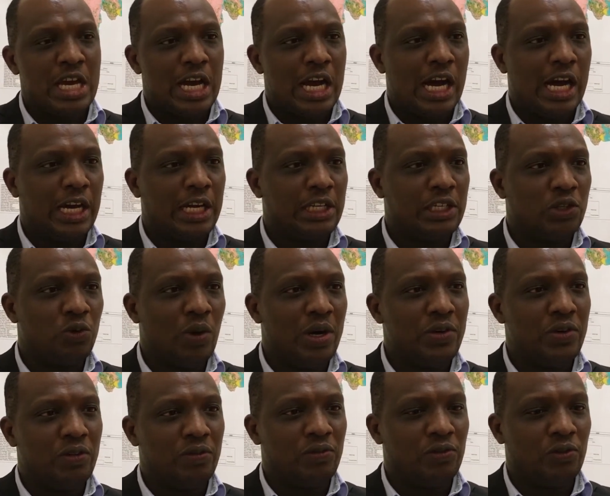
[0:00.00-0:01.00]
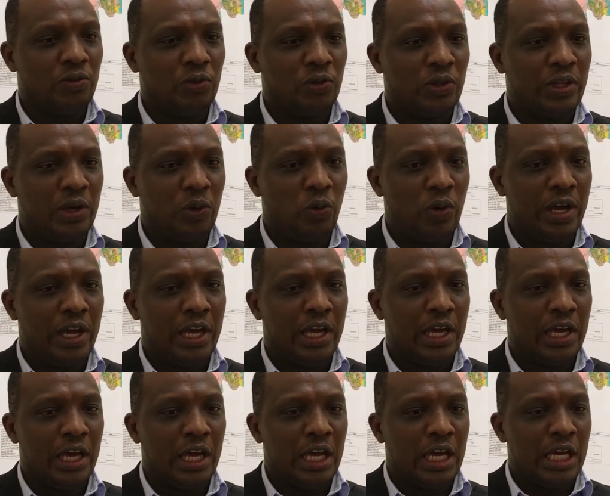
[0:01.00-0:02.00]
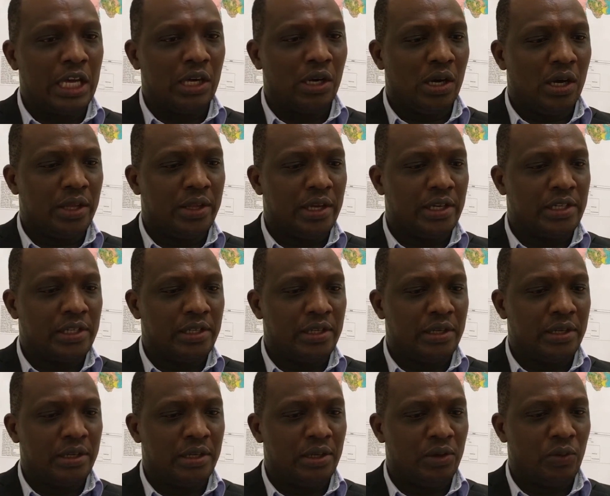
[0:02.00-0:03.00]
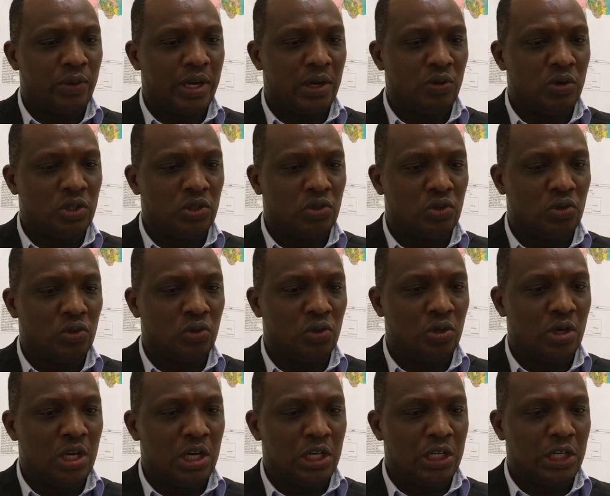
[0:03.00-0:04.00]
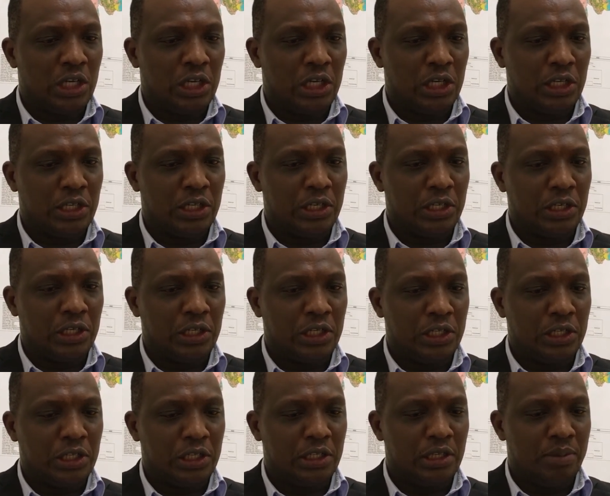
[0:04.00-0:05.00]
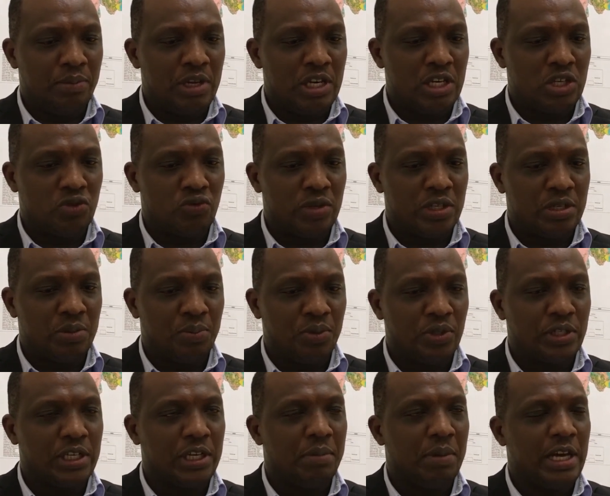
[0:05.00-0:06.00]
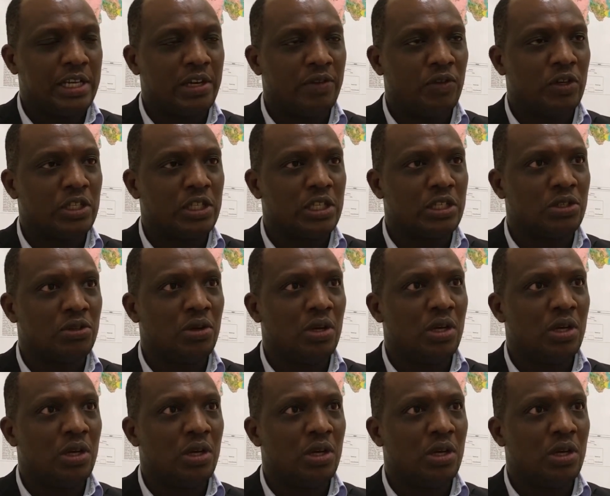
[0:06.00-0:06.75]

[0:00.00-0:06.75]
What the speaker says: And one of the way that we are going to, the ministry is putting much effort is